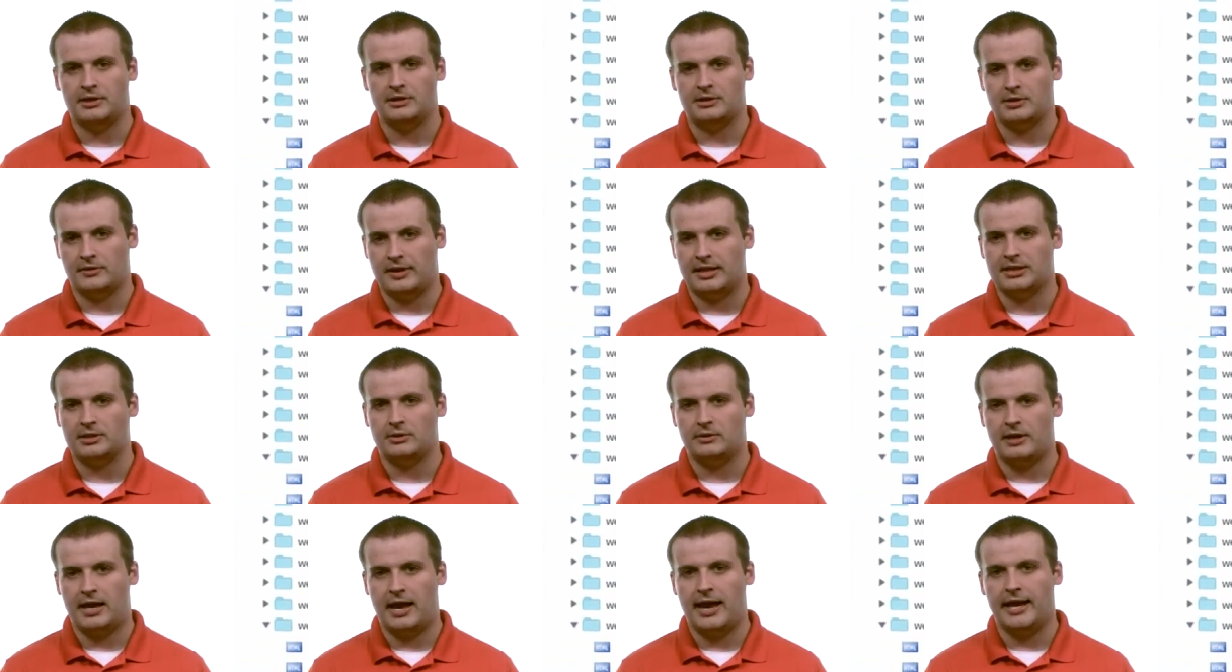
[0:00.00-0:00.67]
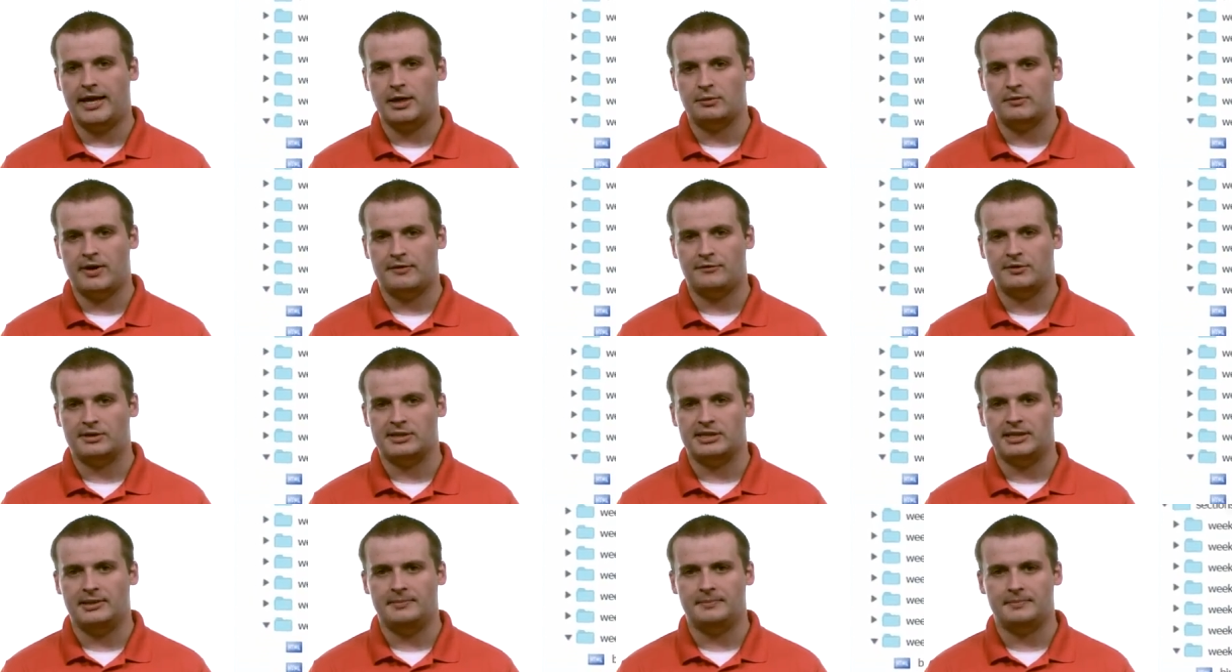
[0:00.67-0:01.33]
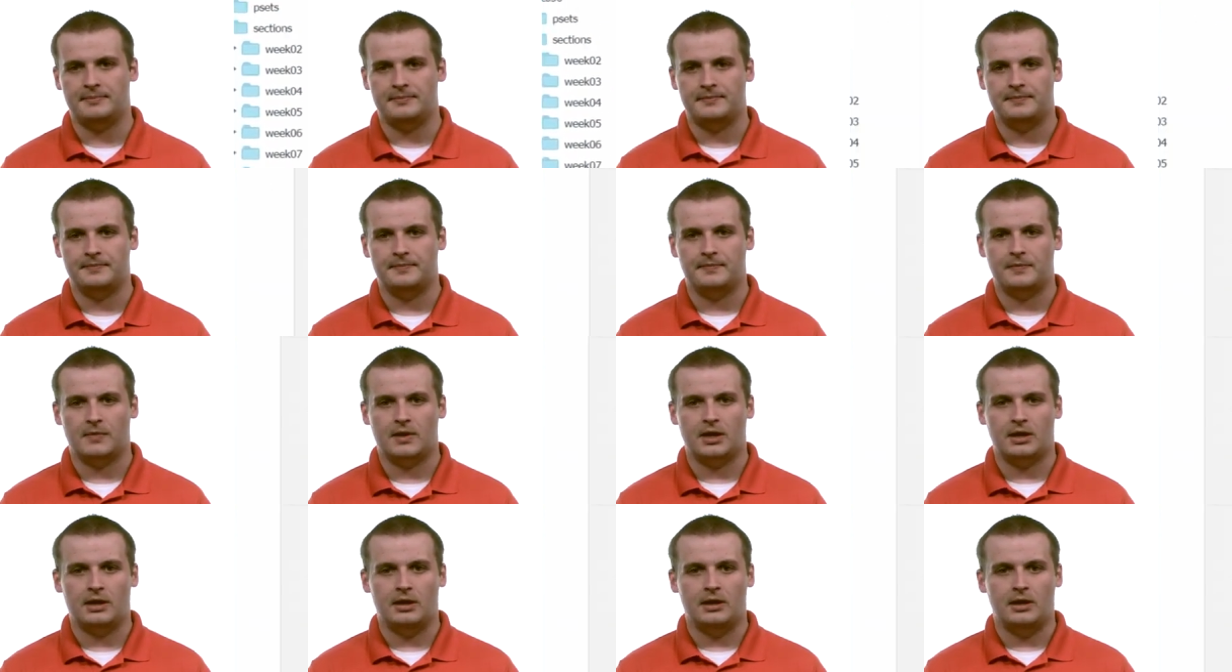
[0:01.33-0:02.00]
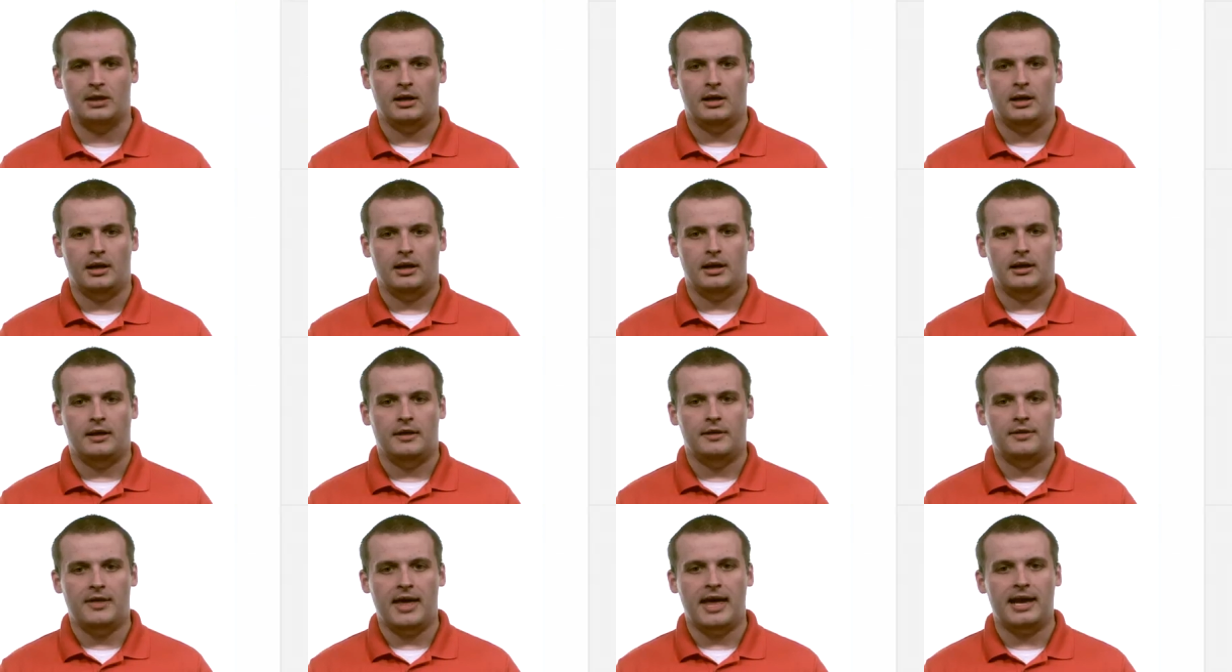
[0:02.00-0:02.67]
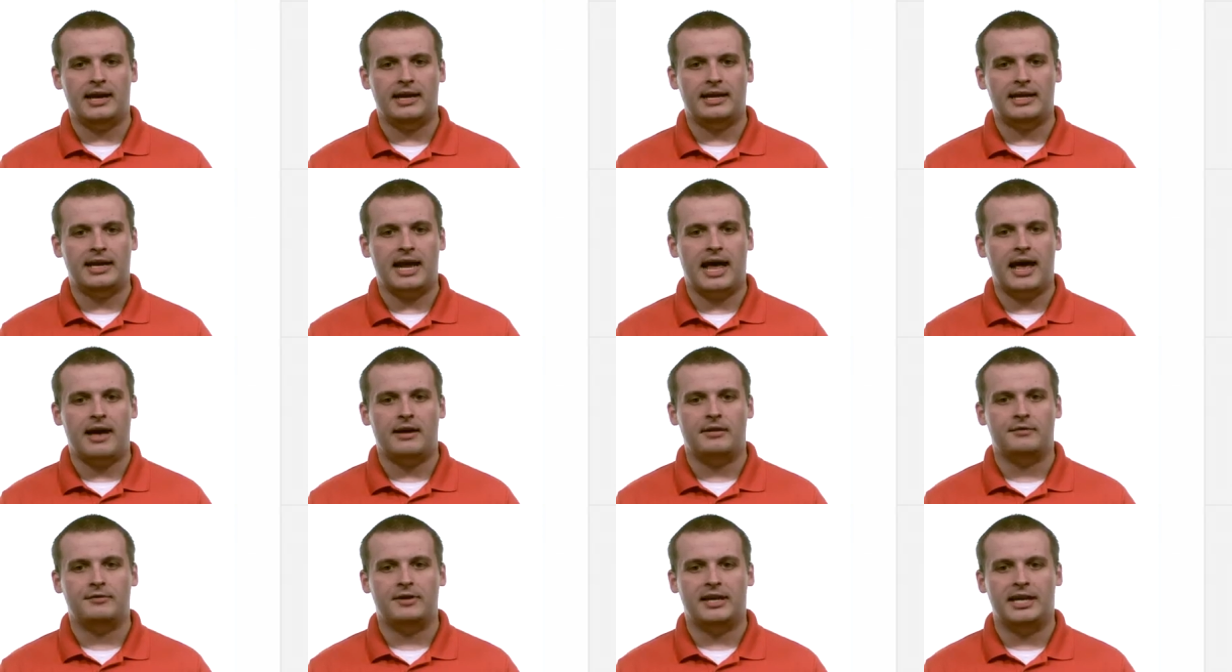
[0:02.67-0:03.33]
So that's OK. I can reference it. Then I can have